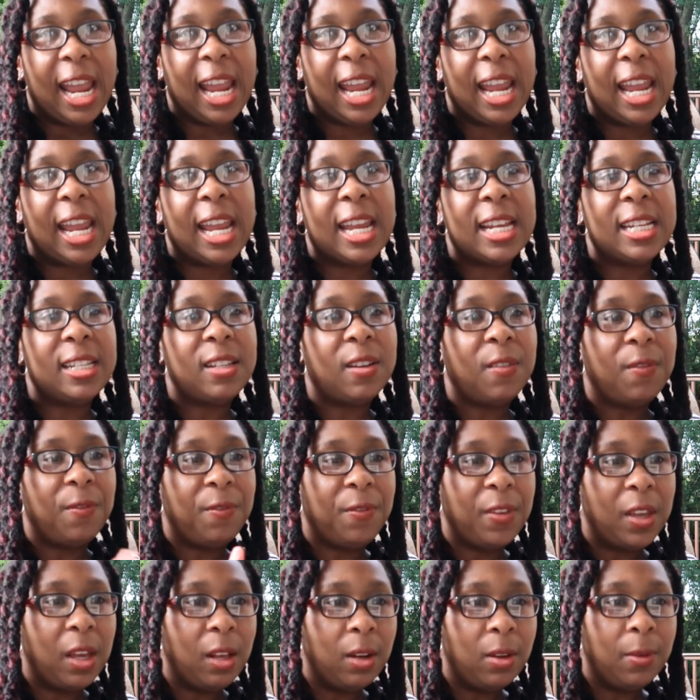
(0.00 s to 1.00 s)
and
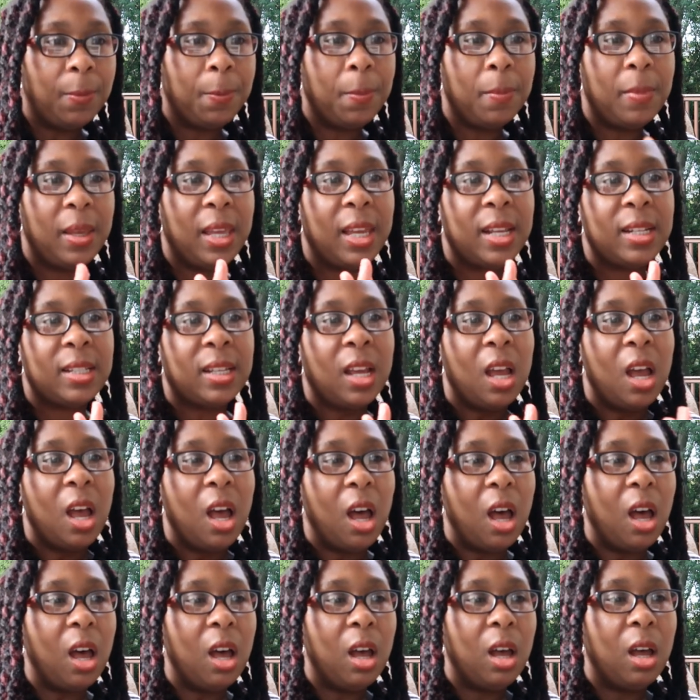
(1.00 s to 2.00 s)
development
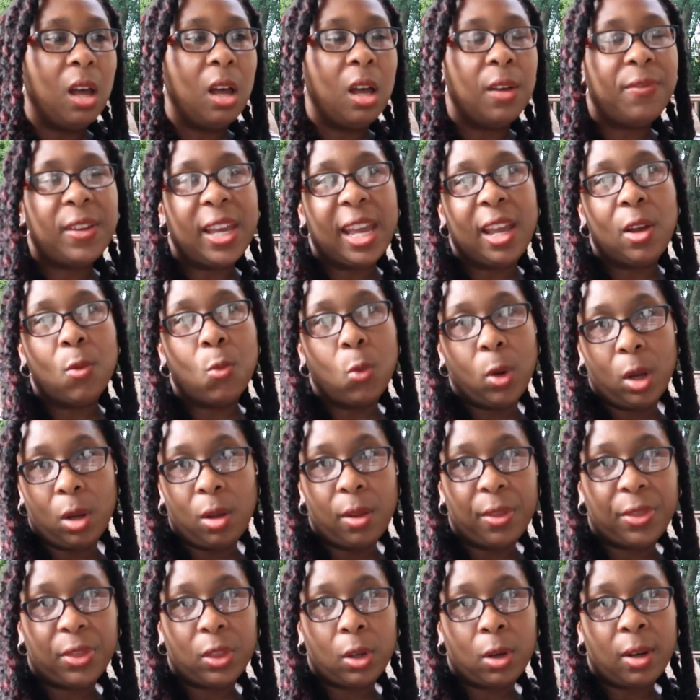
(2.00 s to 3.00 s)
of a
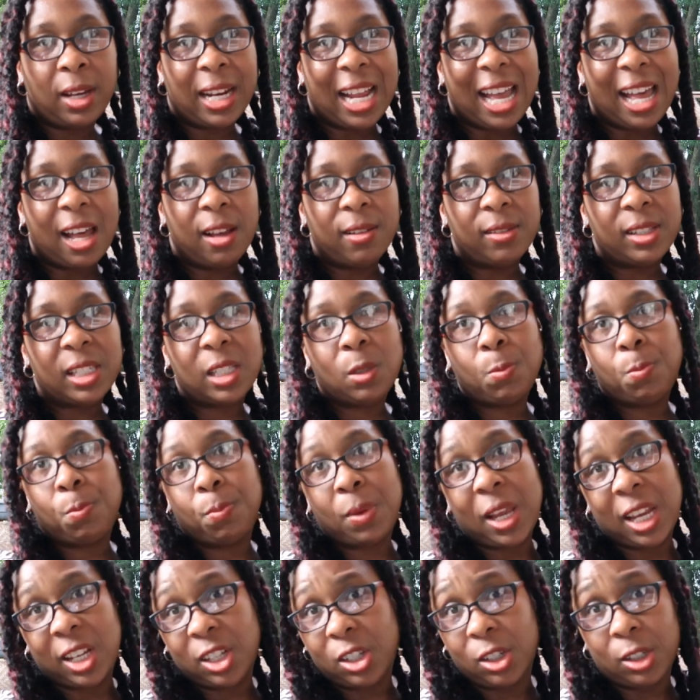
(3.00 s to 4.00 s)
well thought out
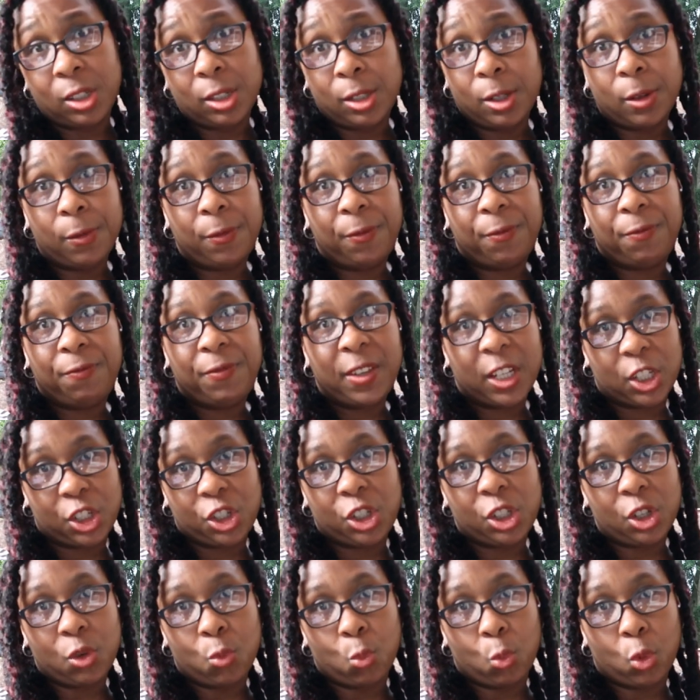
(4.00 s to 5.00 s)
speculative
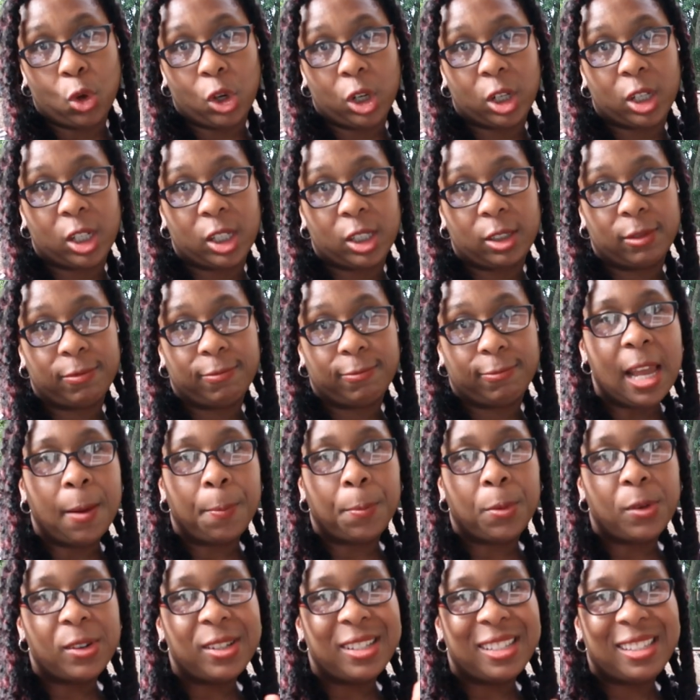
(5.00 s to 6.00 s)
fiction work
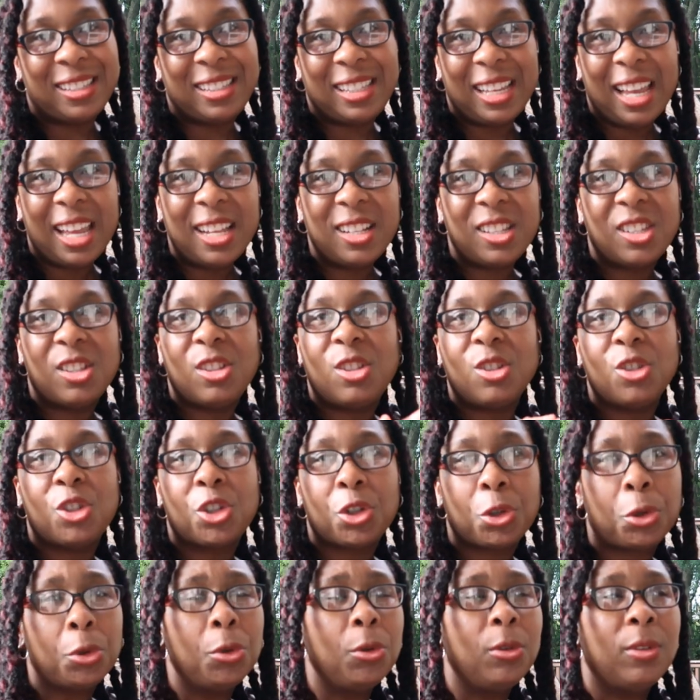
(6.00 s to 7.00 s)
that presents the
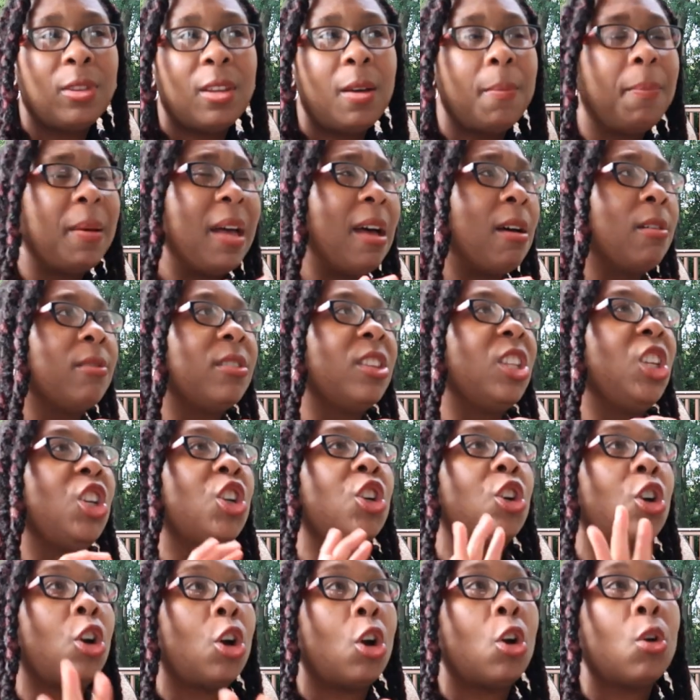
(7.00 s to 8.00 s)
truth about
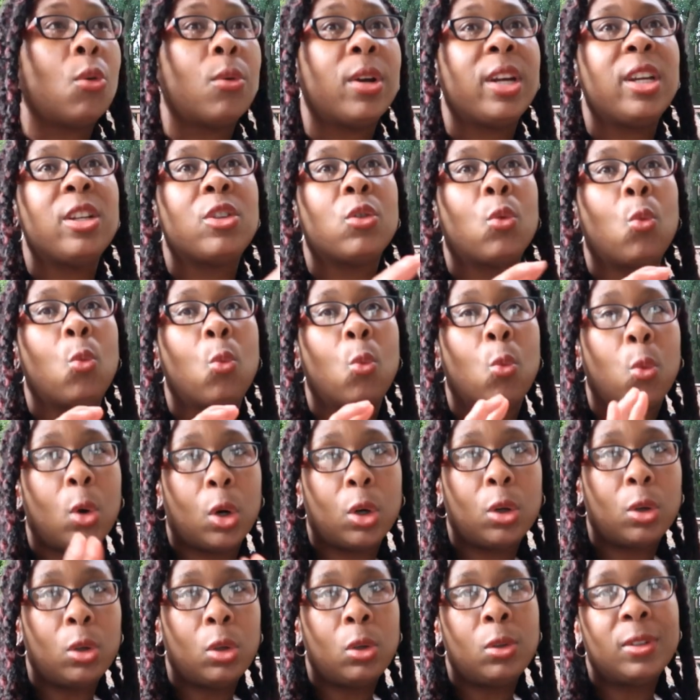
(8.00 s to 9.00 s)
the current
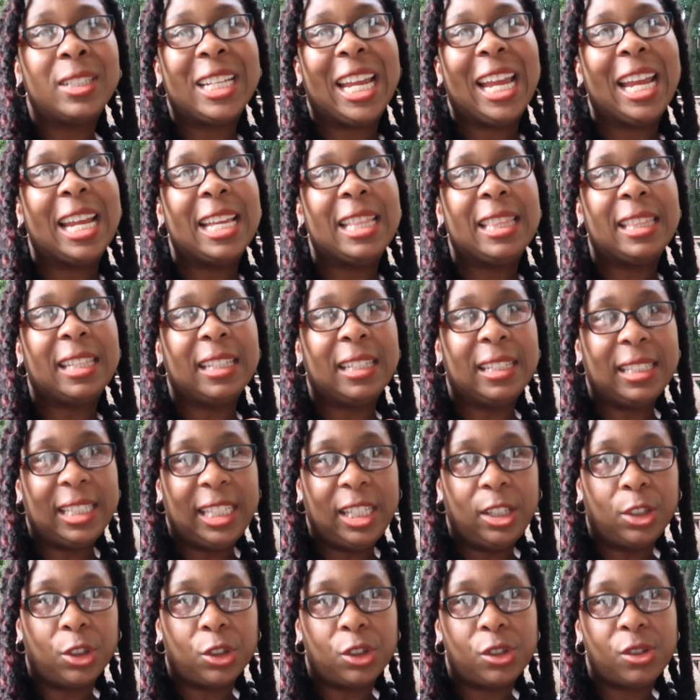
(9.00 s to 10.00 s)
world and the
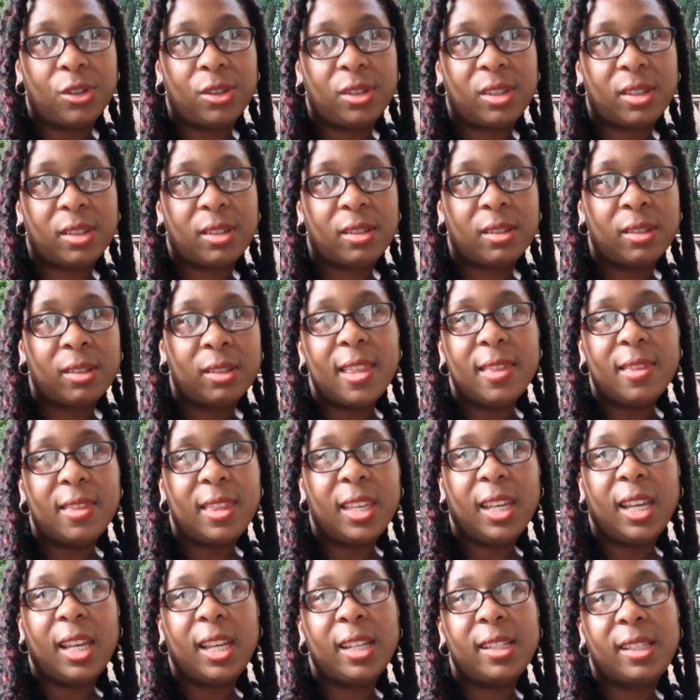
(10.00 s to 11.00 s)
leaders
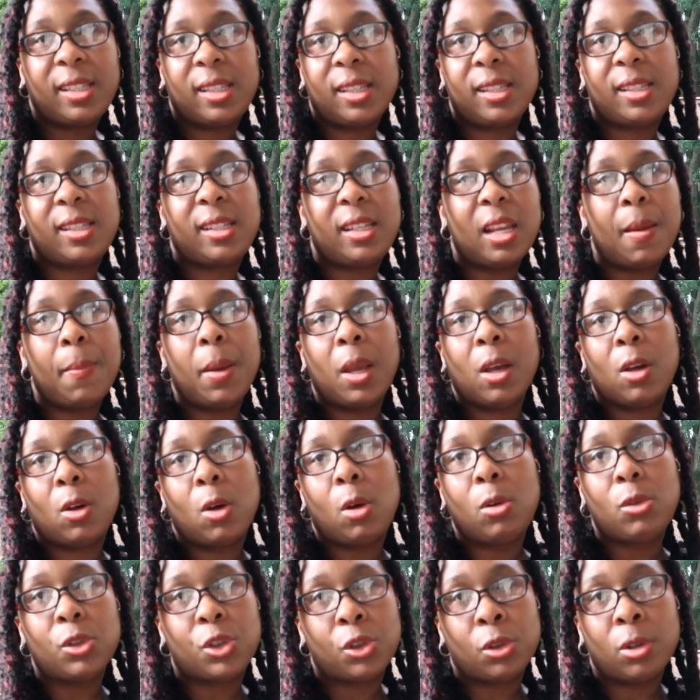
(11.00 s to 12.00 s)
and the systemic
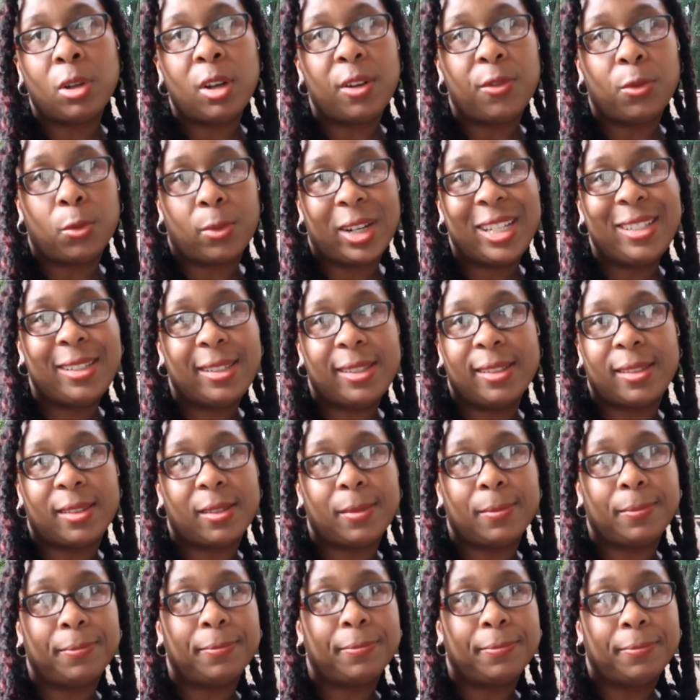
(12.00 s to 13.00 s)
culture of
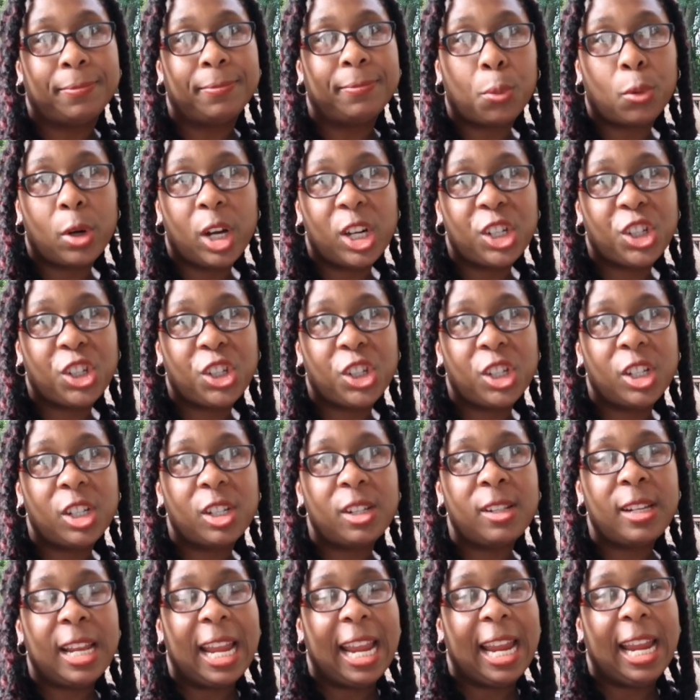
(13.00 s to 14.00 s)
racism,
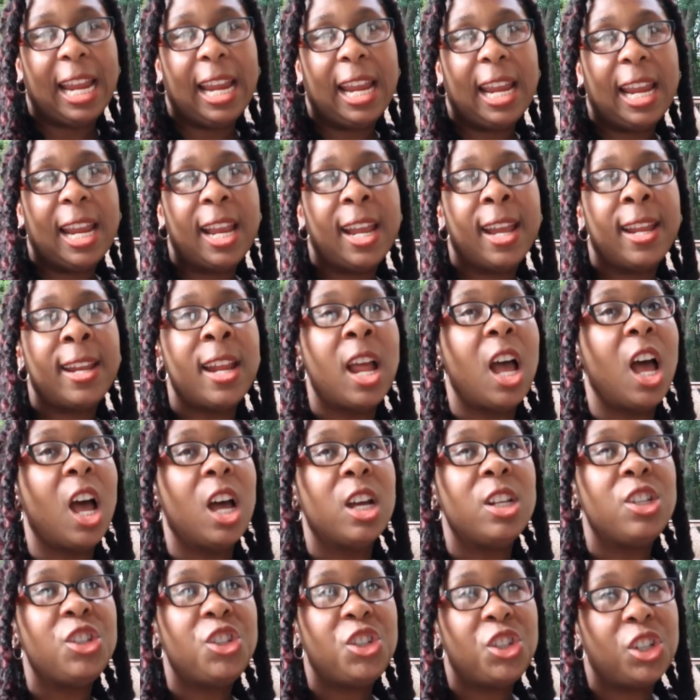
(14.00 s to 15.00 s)
oppression, and
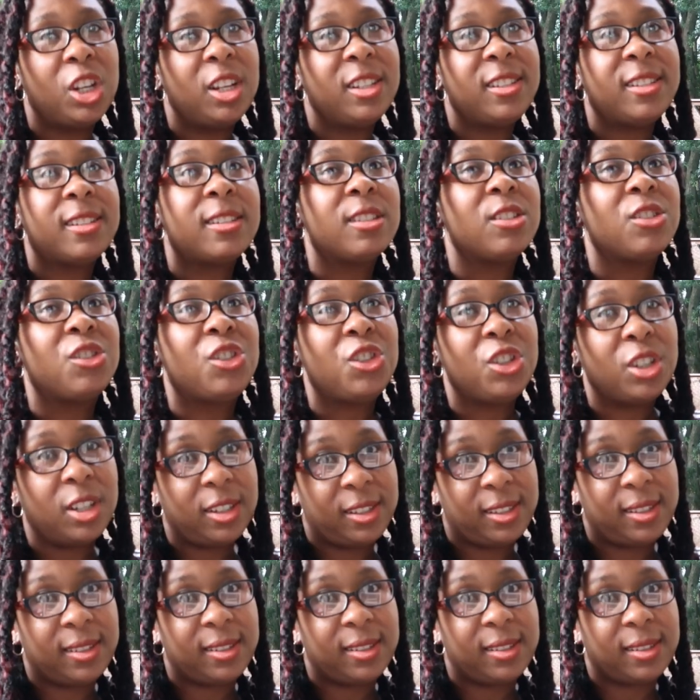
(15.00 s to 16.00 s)
unjust
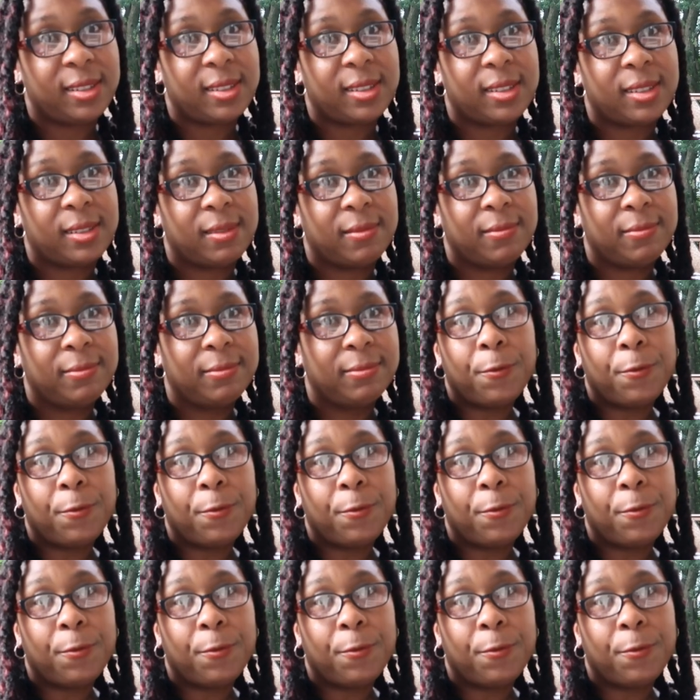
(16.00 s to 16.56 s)
justice.